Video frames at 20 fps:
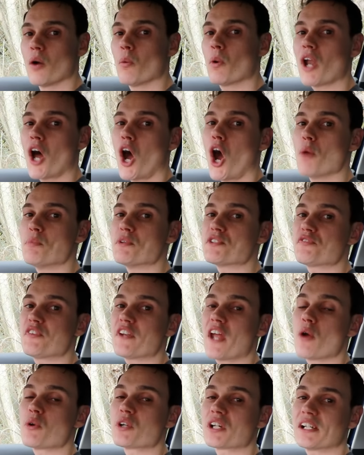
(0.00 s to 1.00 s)
Well, I hope this
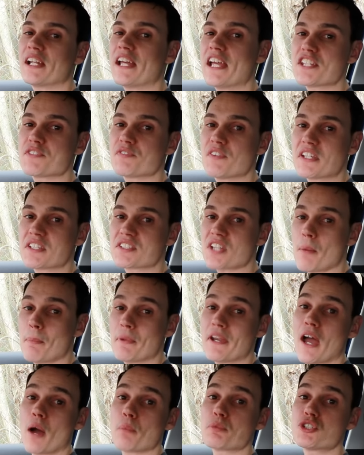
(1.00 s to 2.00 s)
video clears things
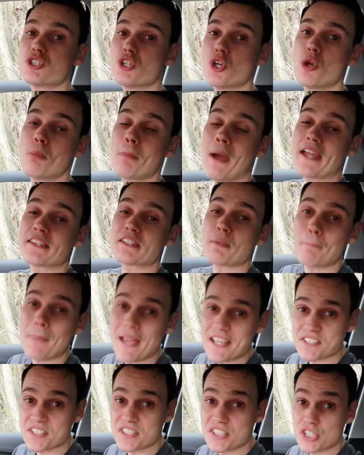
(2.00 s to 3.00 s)
up and helps you make the
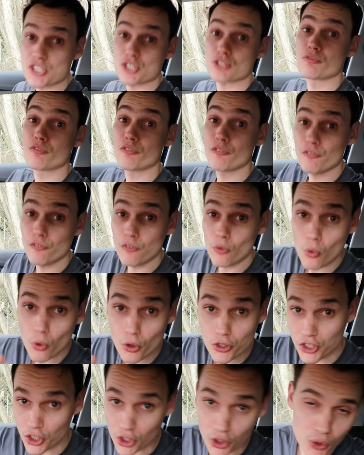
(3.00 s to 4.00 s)
best decision
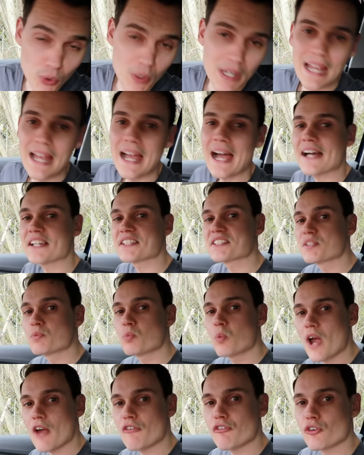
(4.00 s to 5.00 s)
for you as to
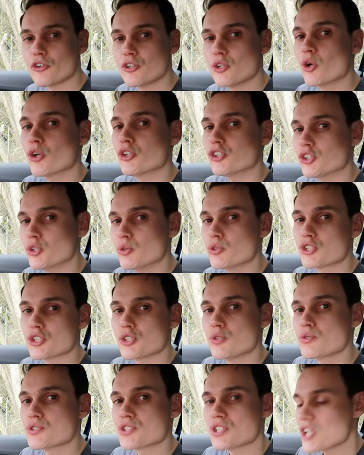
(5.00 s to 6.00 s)
whether or not you
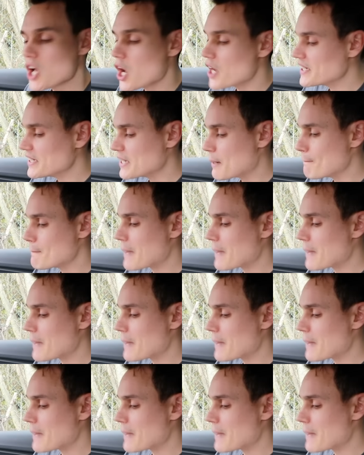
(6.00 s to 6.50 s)
choose to learn in a